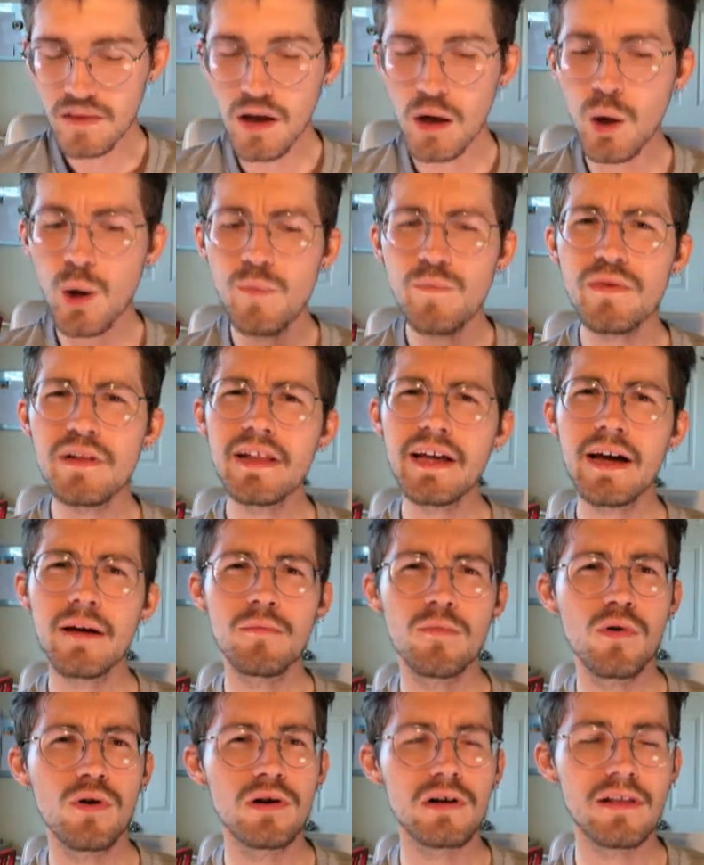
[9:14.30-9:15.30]
Hopefully
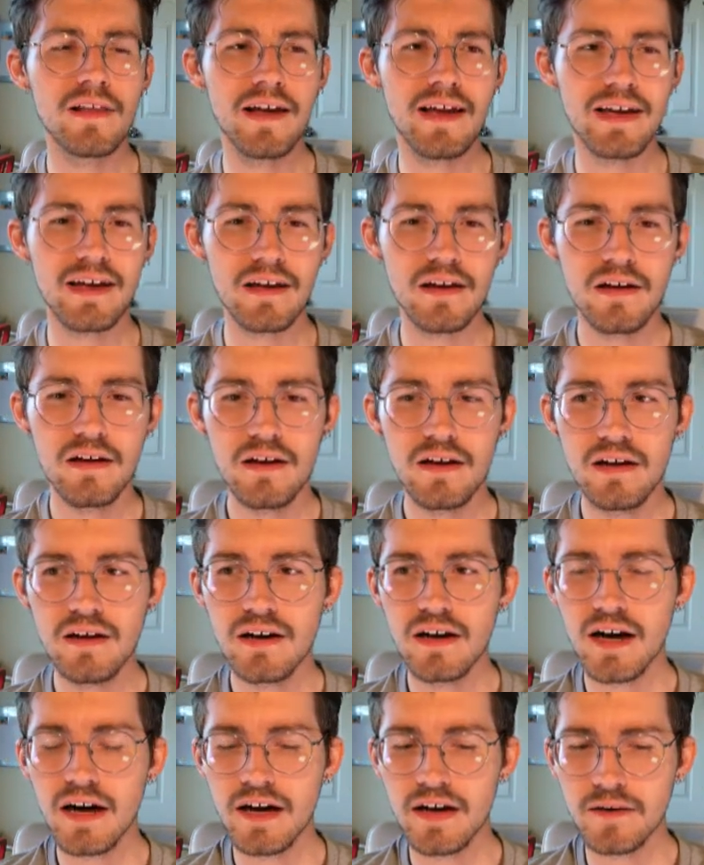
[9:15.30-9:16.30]
at more like
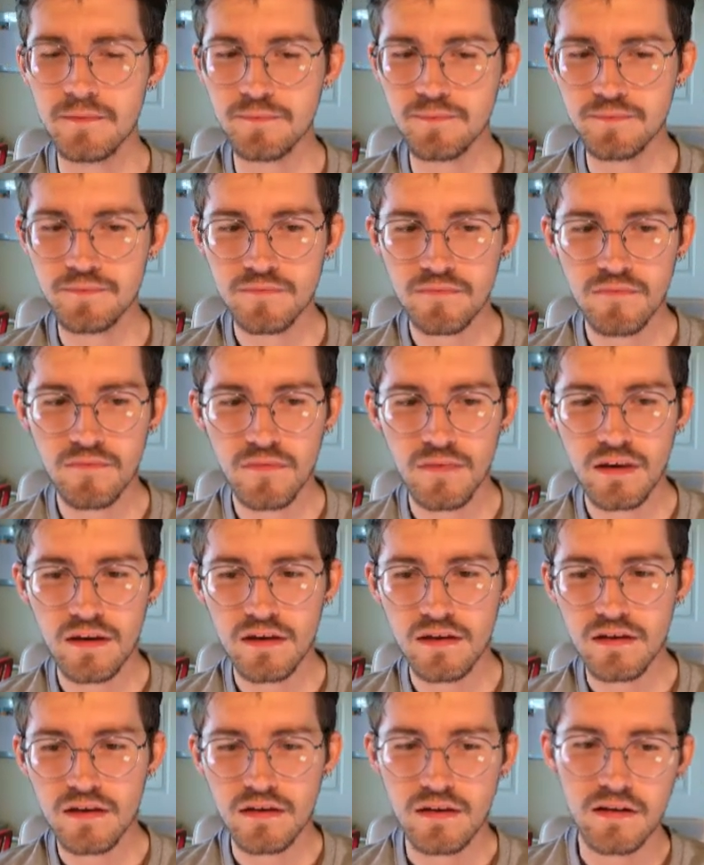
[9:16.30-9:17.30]

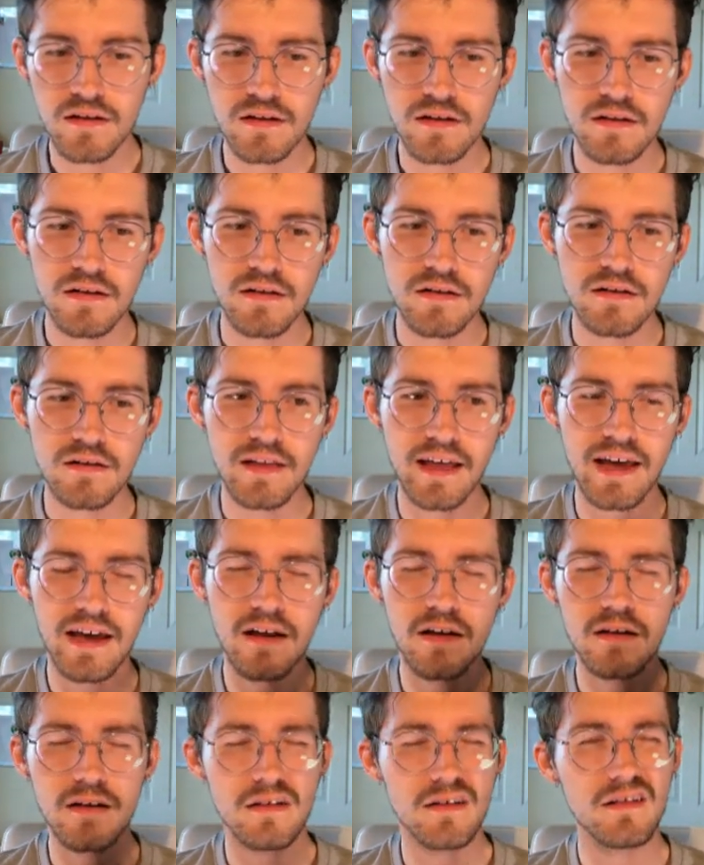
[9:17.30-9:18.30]

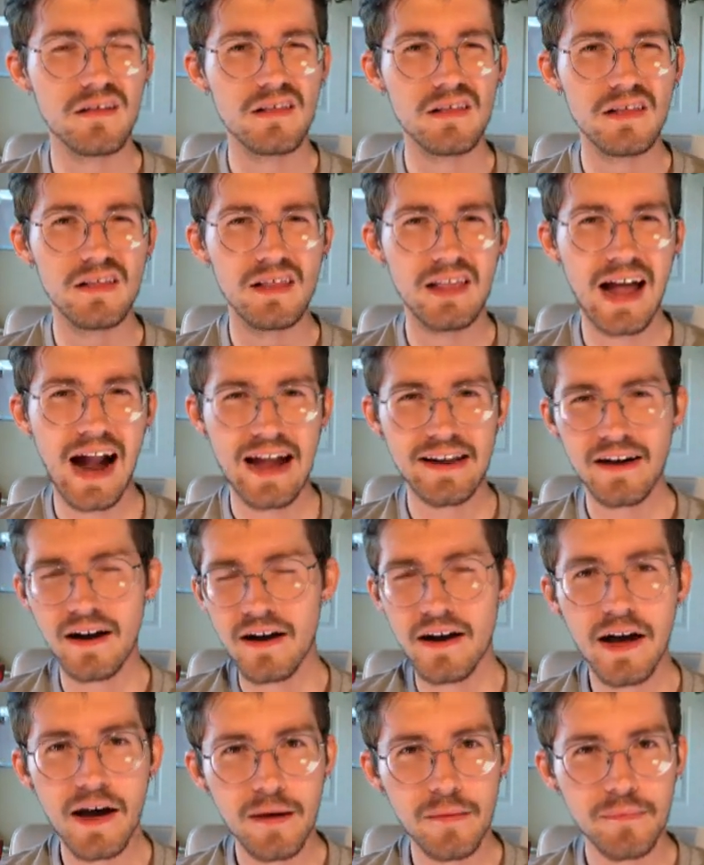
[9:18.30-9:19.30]
lining
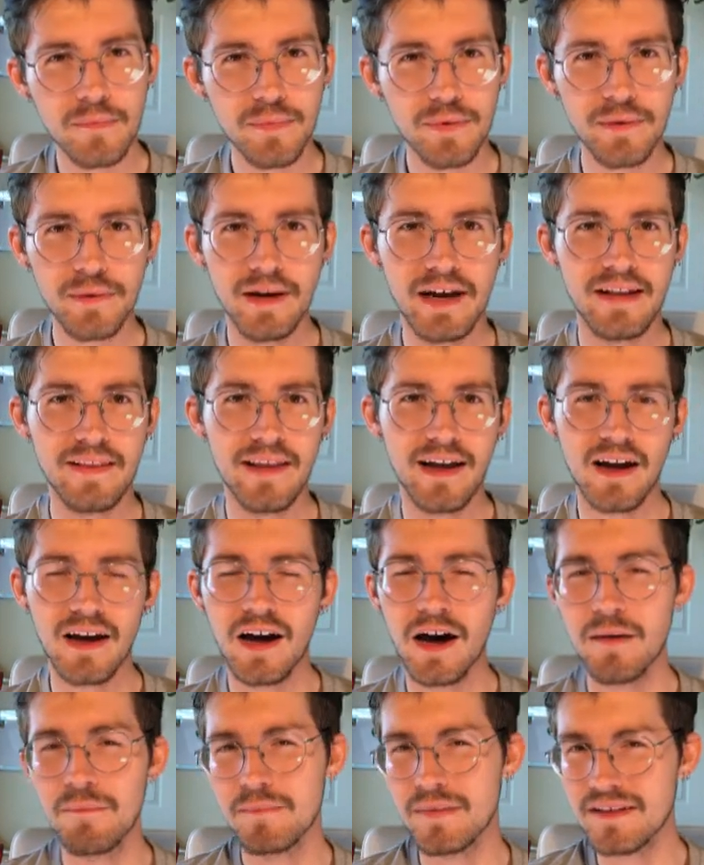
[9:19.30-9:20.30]
up and like
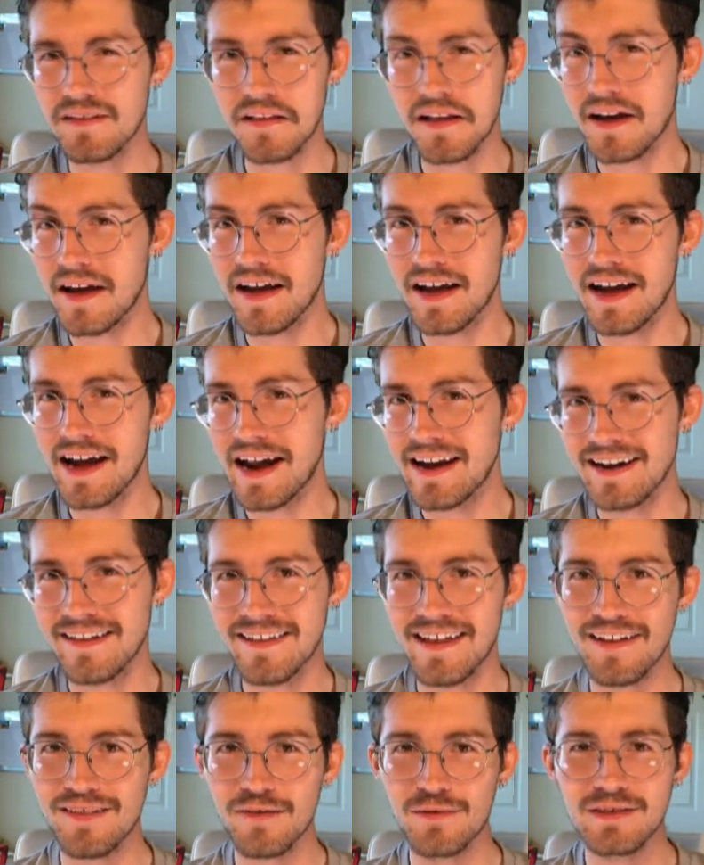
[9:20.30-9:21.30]
Up in Line and
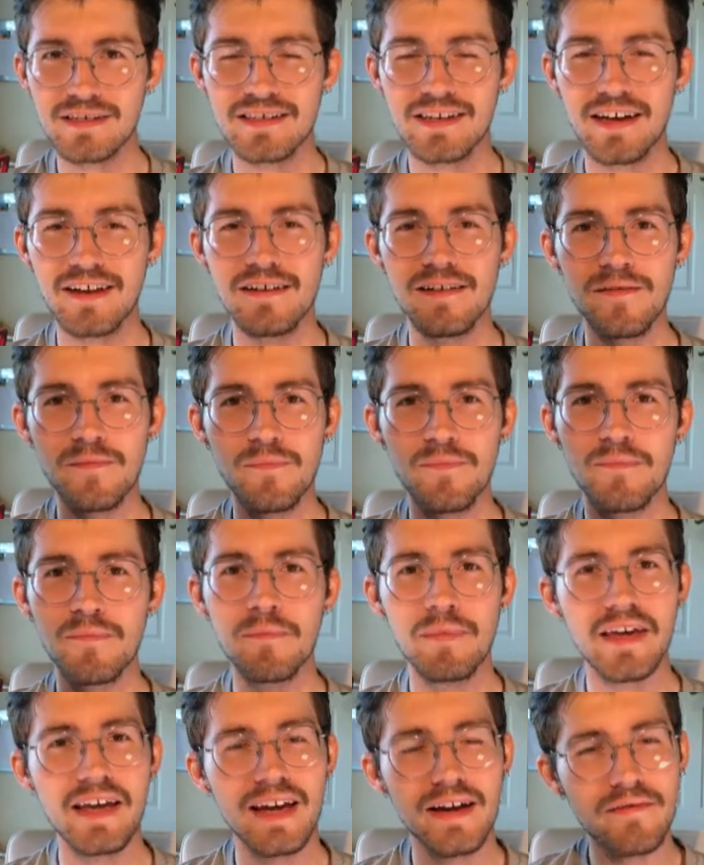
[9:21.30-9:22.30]
like those like
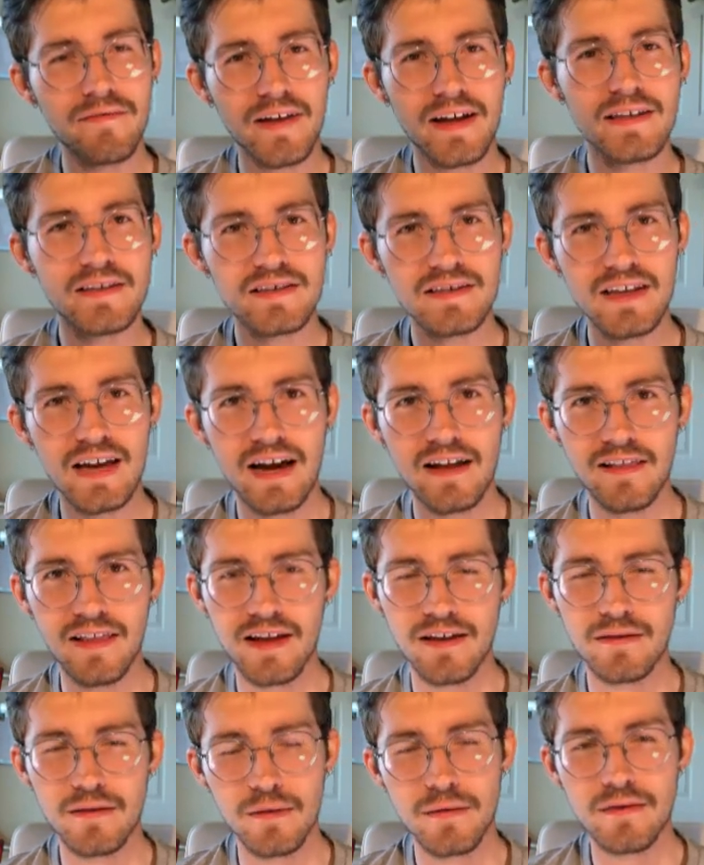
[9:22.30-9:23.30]
big events at
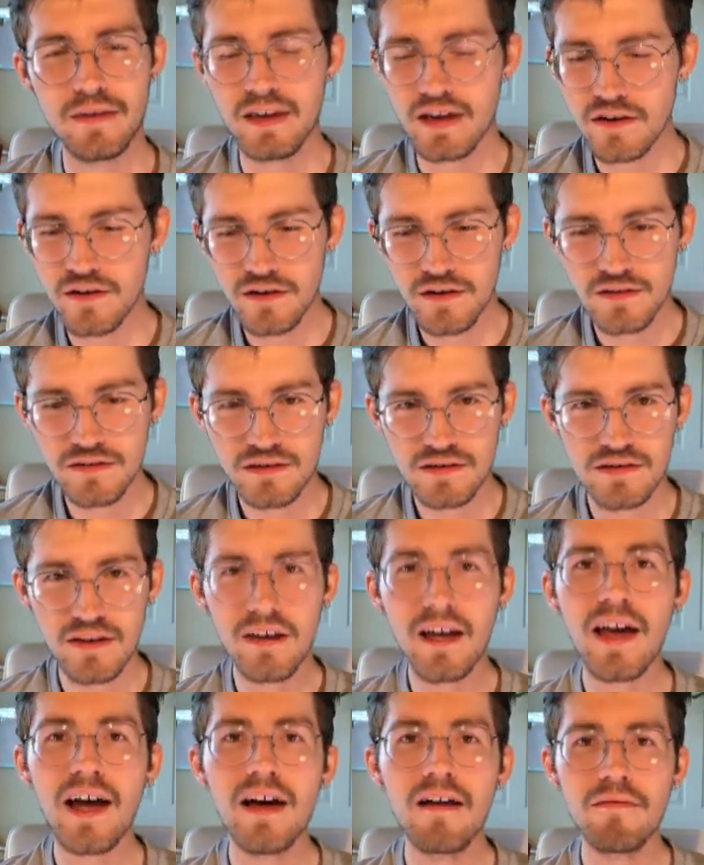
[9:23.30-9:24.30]
like the theaters
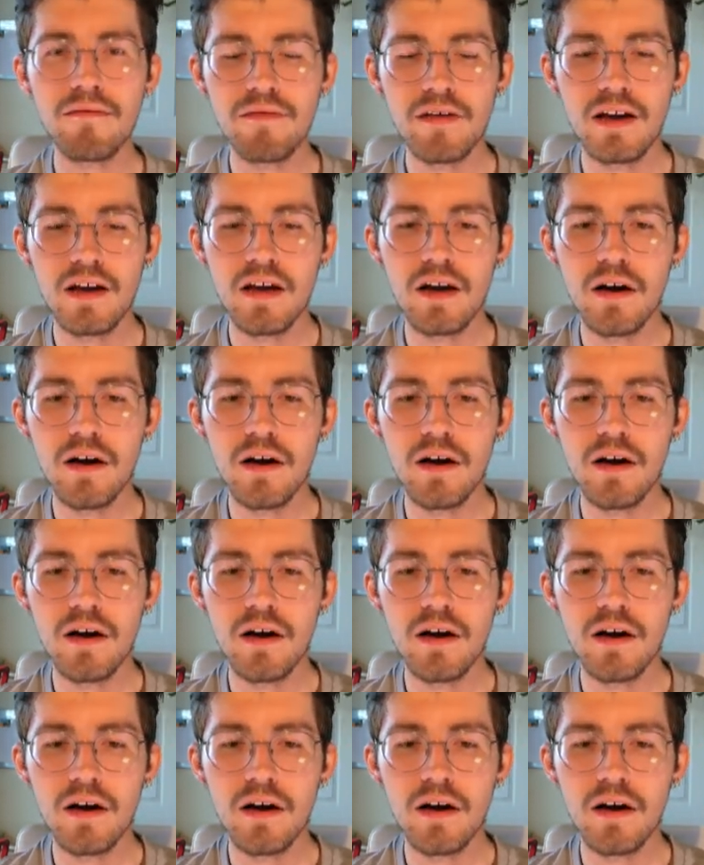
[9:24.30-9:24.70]
they have,